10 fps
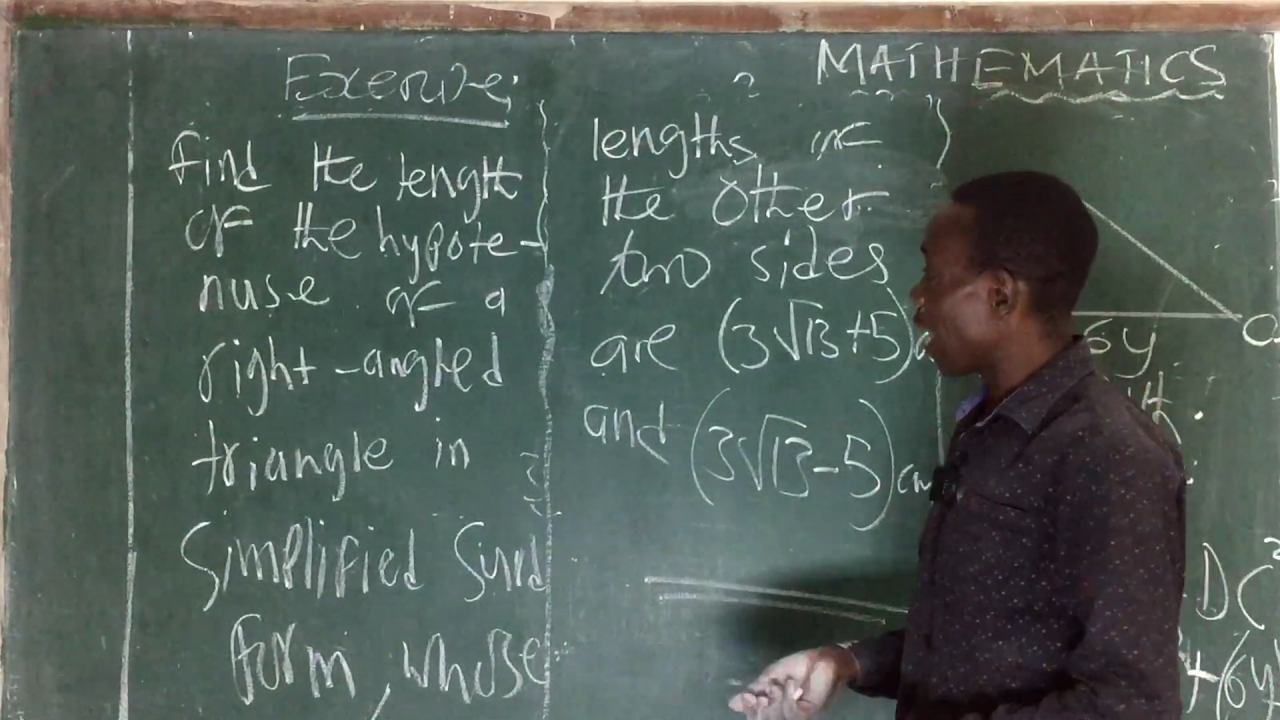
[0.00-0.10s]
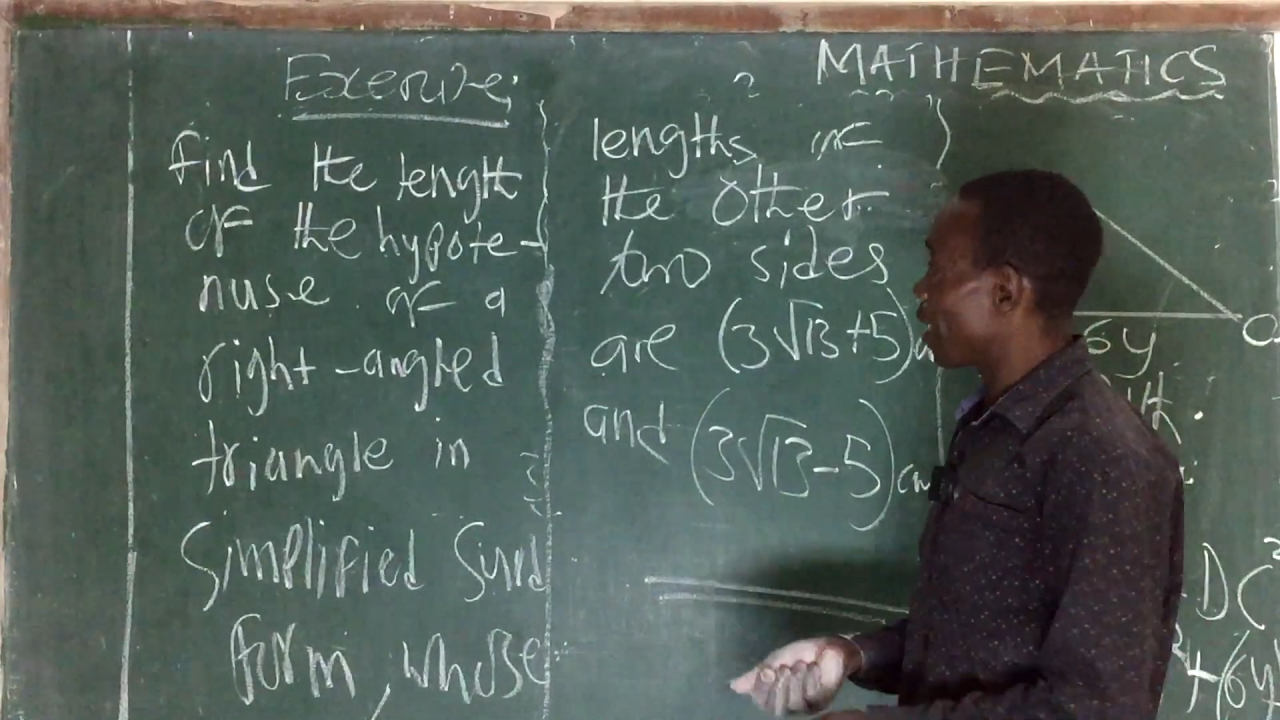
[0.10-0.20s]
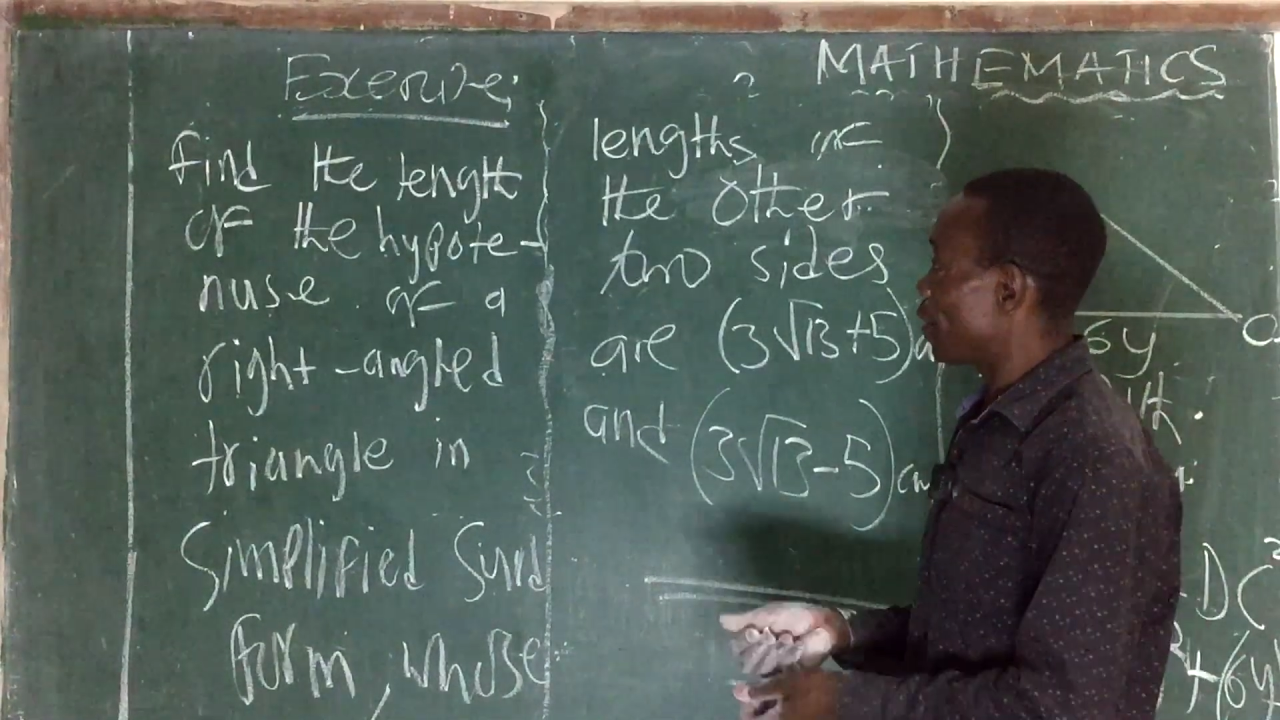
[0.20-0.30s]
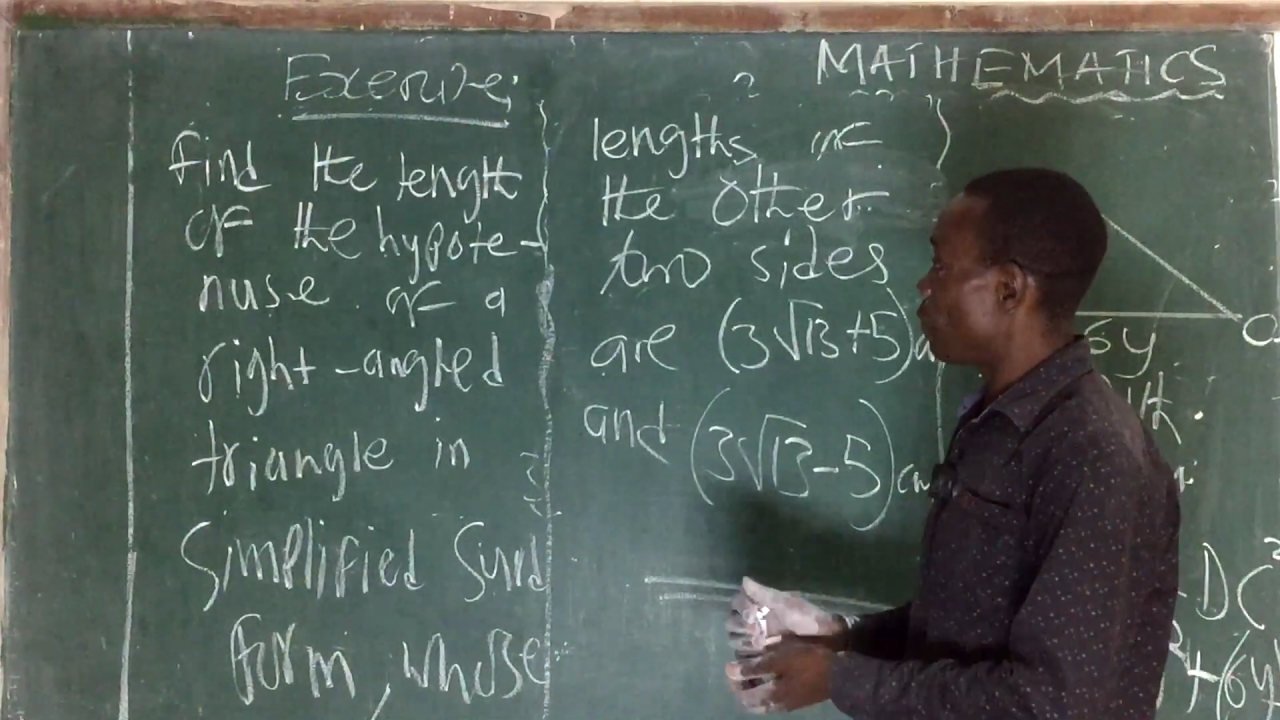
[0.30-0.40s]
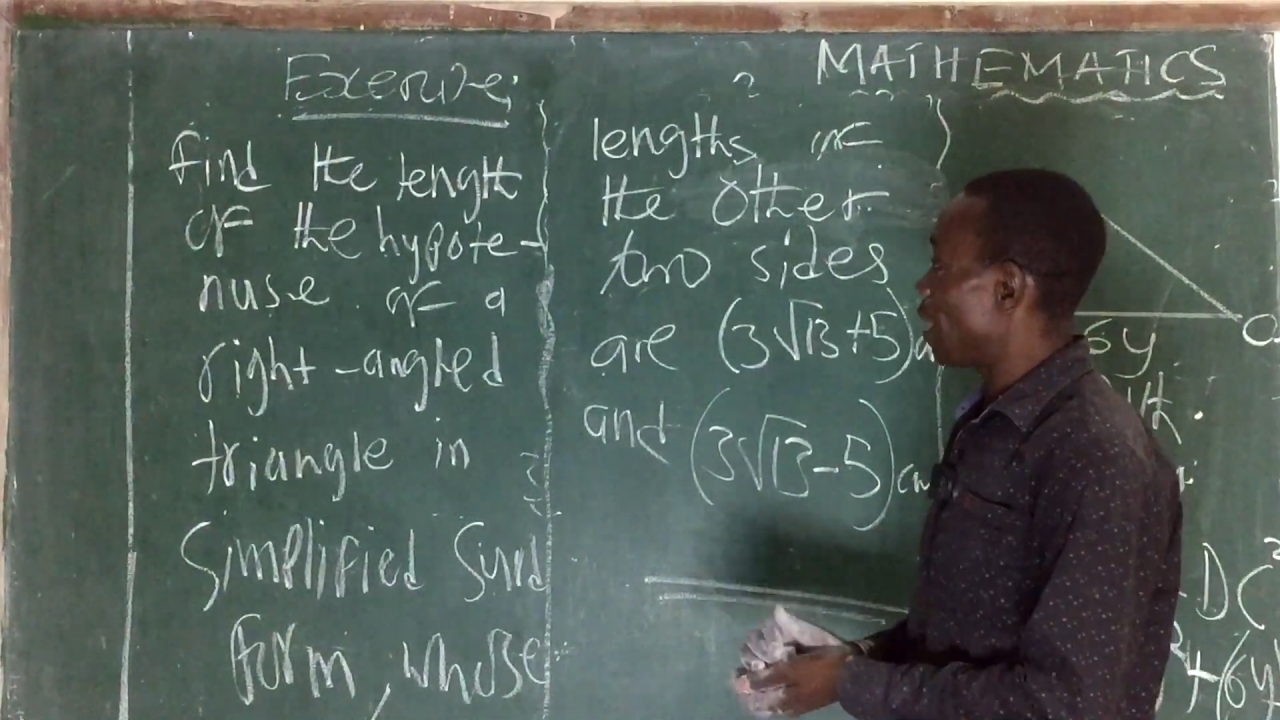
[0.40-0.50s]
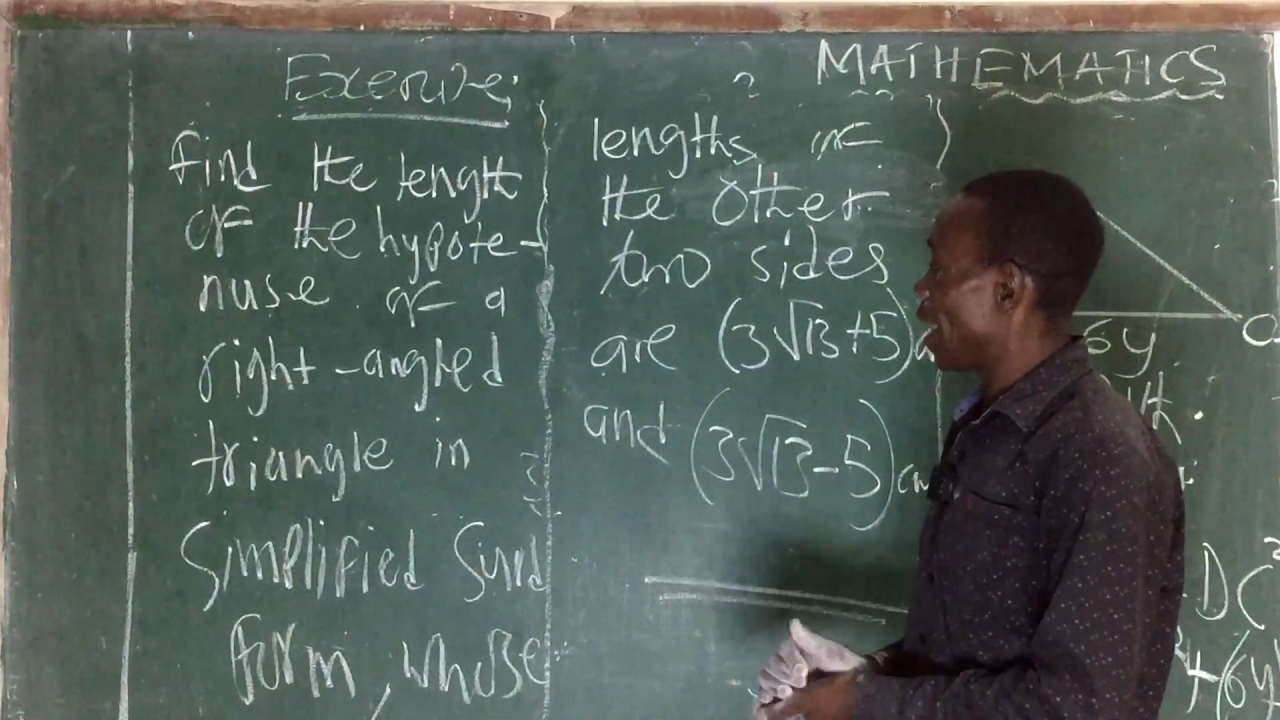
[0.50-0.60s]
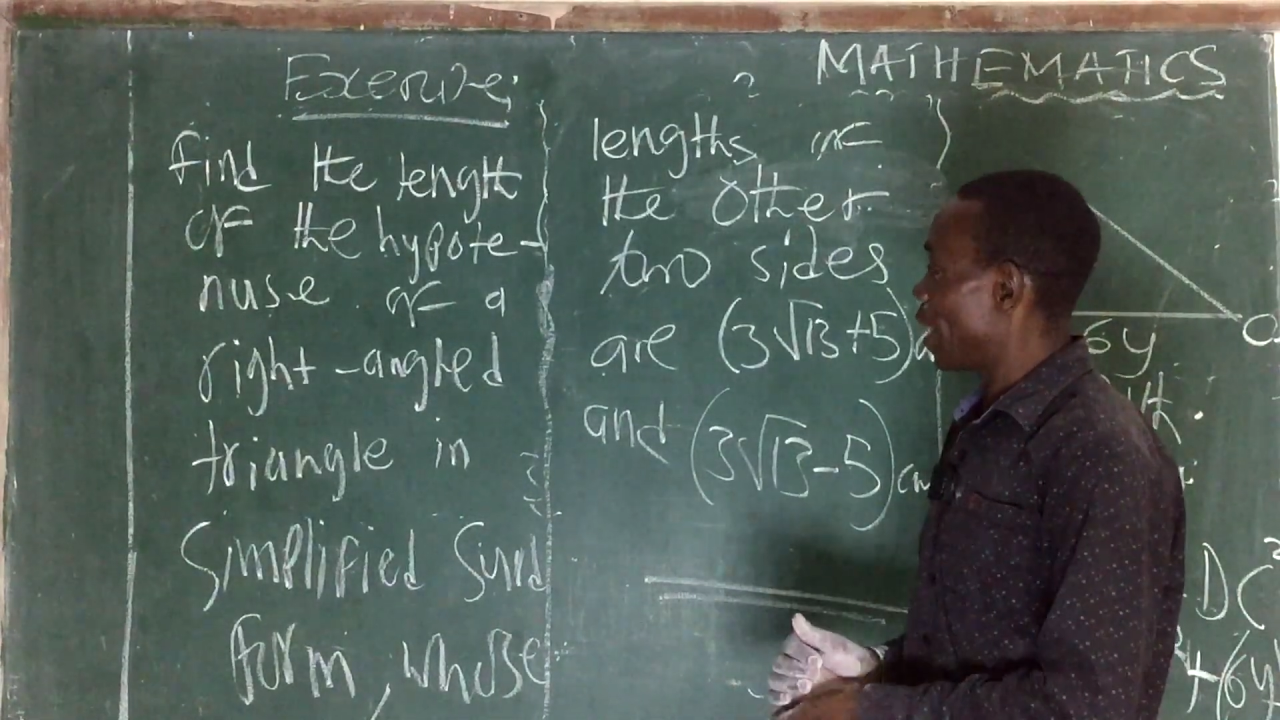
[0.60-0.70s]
at the very